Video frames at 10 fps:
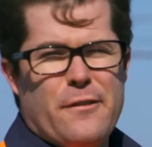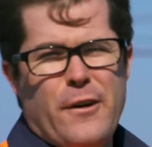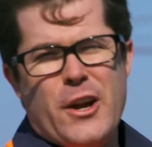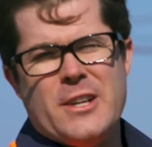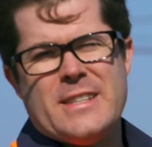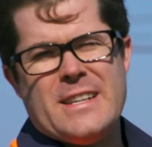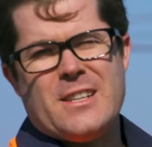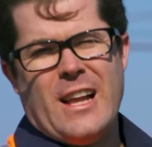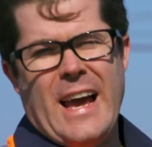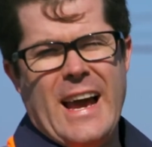The
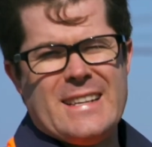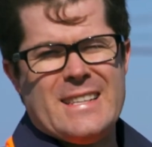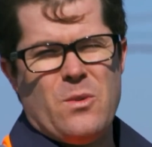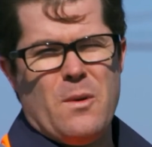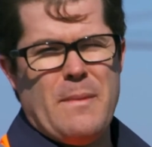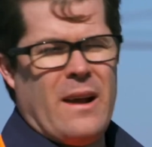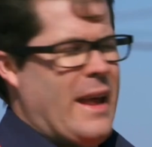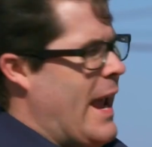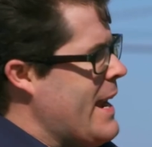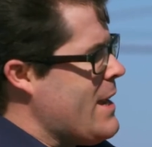PhotoSentinel housing will
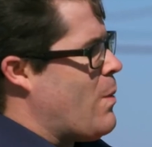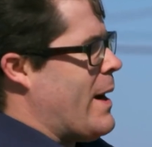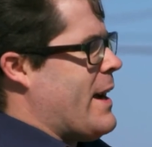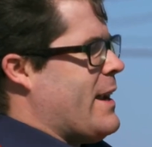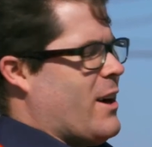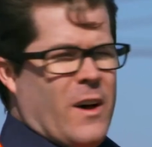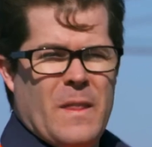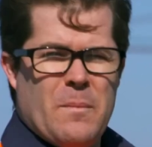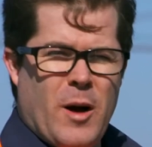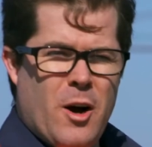mount anyway
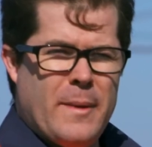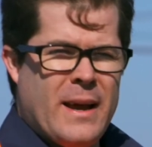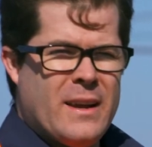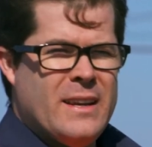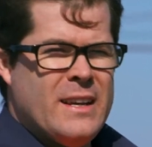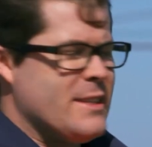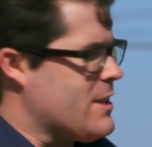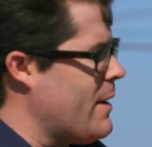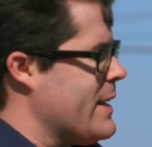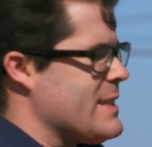on the pole mount,
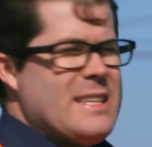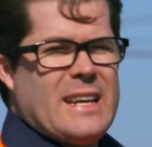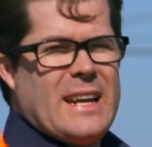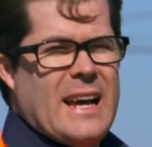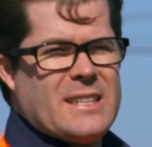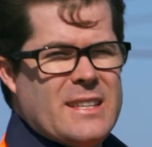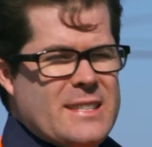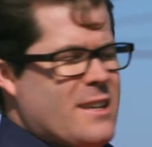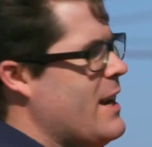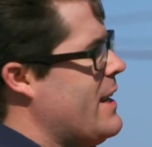so I'm going to stick it out to the
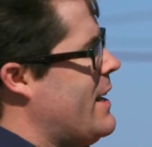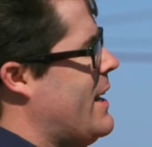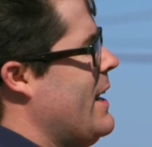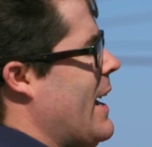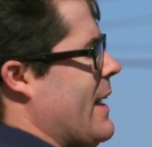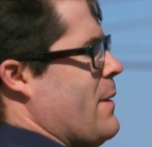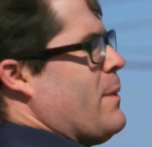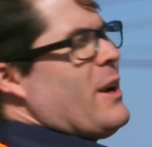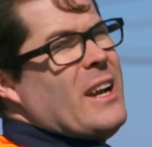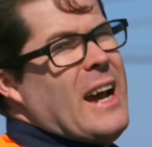side here, and then
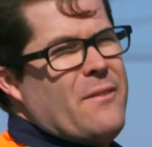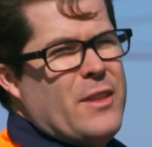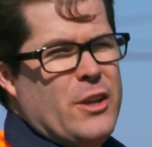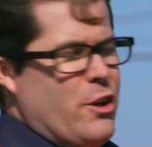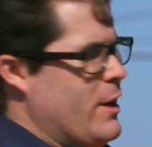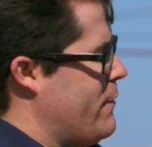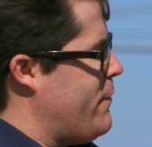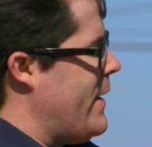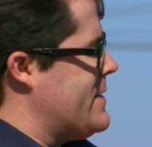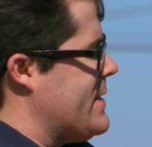we're going to have the unit
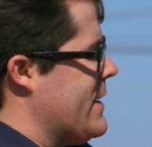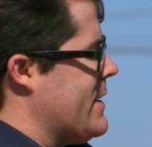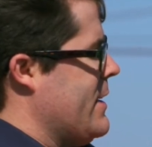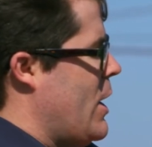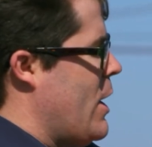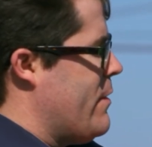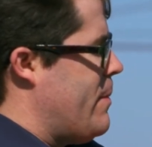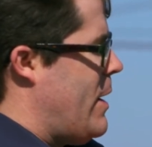facing over